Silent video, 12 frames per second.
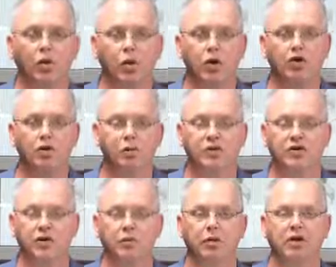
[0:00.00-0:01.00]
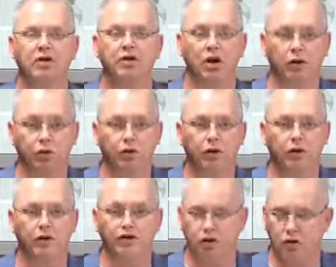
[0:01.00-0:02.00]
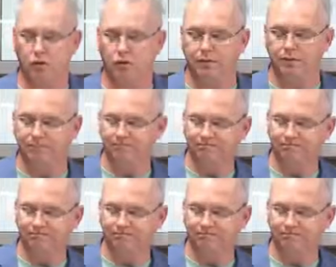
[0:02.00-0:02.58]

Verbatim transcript: worship assemblies really soon.